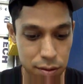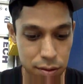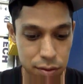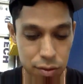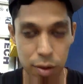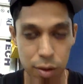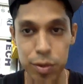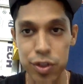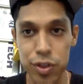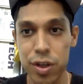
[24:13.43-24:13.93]

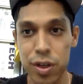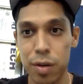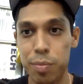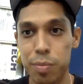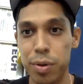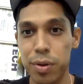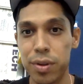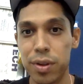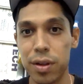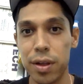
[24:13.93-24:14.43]
So I'm just going
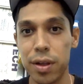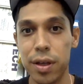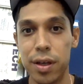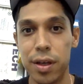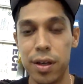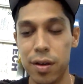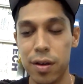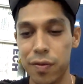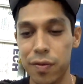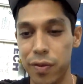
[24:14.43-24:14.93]
to put the link
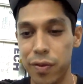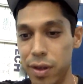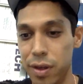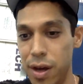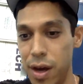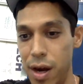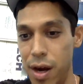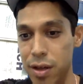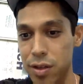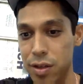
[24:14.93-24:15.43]
here for you
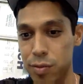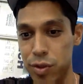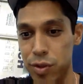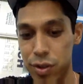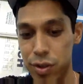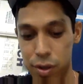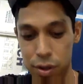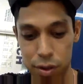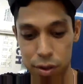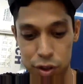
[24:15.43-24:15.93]
guys. I'm
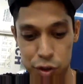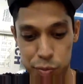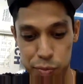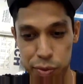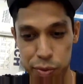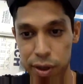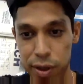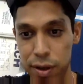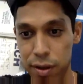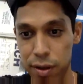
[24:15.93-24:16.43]
just going to
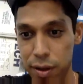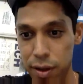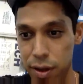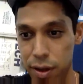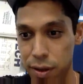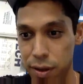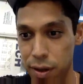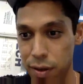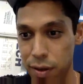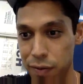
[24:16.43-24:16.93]
sprinkle it
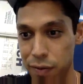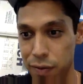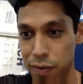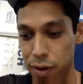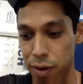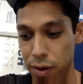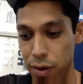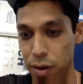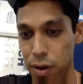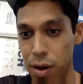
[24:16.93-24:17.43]
in there for
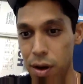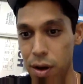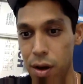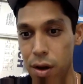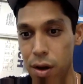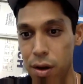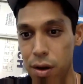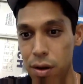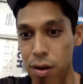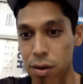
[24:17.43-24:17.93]
you.
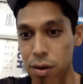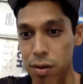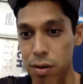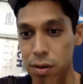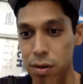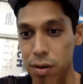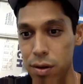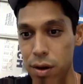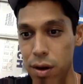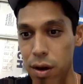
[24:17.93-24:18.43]

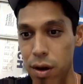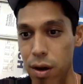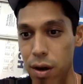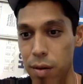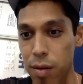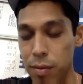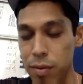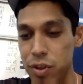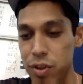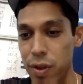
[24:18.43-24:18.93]

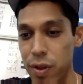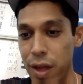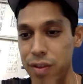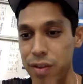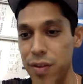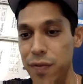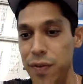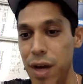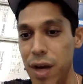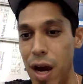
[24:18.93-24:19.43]
So
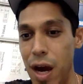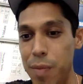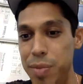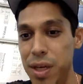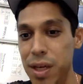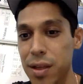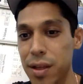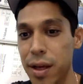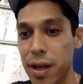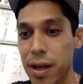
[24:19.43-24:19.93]
that's the
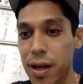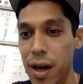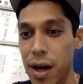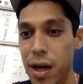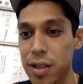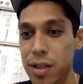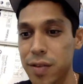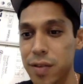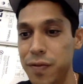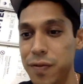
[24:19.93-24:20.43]
VIP link,
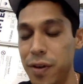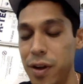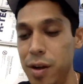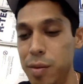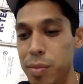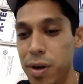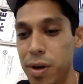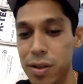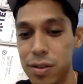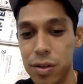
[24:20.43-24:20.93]
guys, if
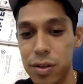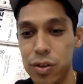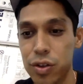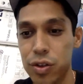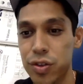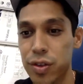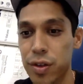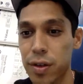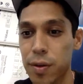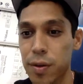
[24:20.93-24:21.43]
anybody's
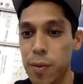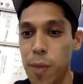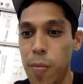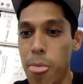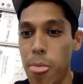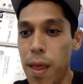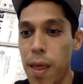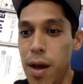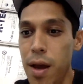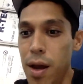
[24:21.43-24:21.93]
interested.
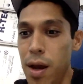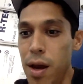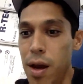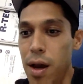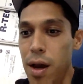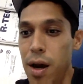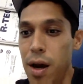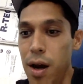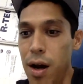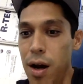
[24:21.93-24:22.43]

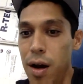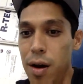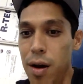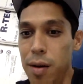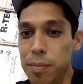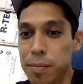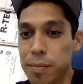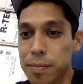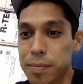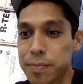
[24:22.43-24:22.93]

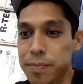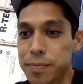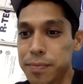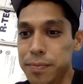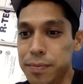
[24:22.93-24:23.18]
Cool.